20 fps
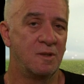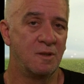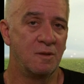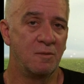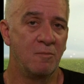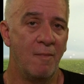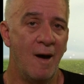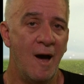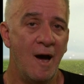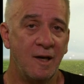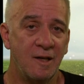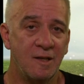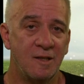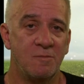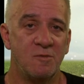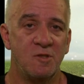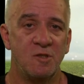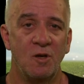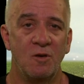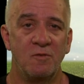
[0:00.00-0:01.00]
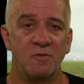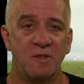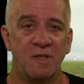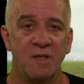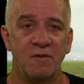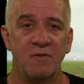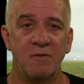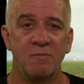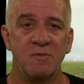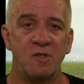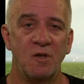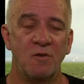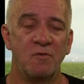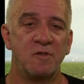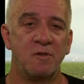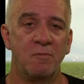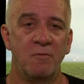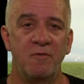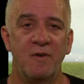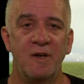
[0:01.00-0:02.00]
mark it themselves, give themselves
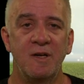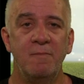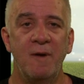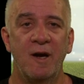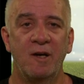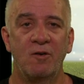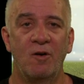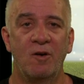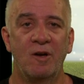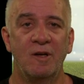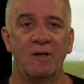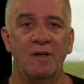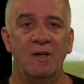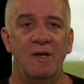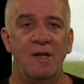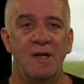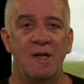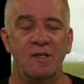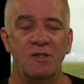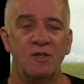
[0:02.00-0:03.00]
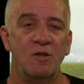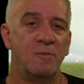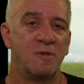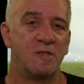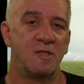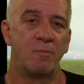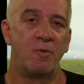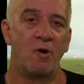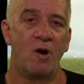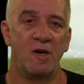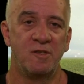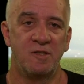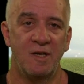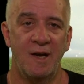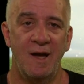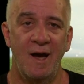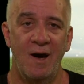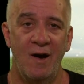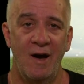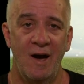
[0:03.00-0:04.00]
some feedback on it. You'll be surprised at
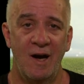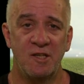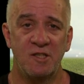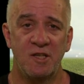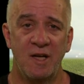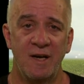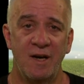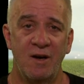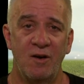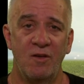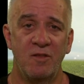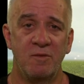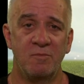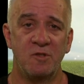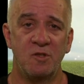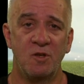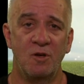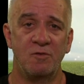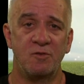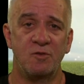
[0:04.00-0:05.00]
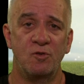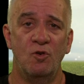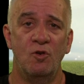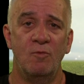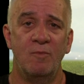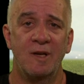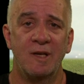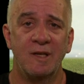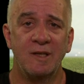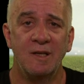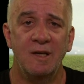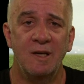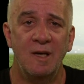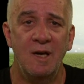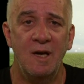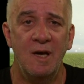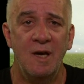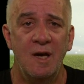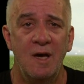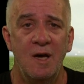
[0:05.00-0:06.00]
how harsh they are on themselves normally.
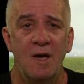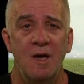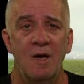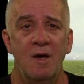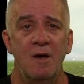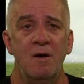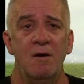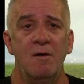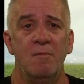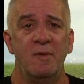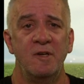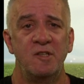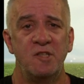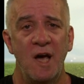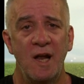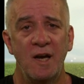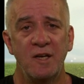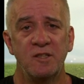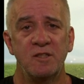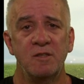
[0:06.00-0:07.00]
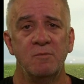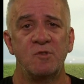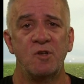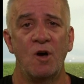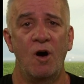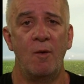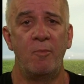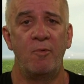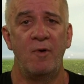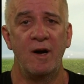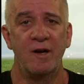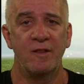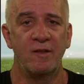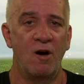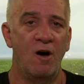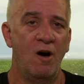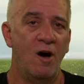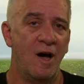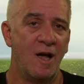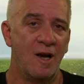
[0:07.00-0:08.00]
But challenge them to operate at the
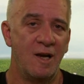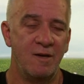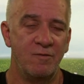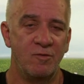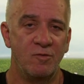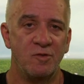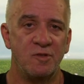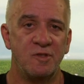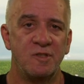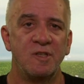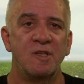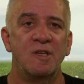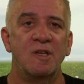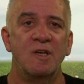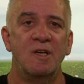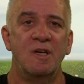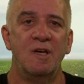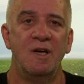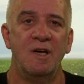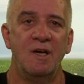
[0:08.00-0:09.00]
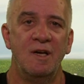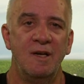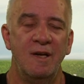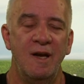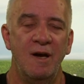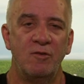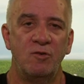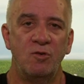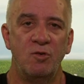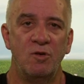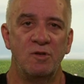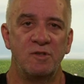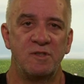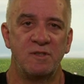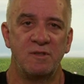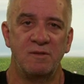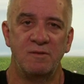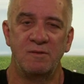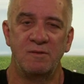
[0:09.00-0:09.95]
higher levels. Now, of course,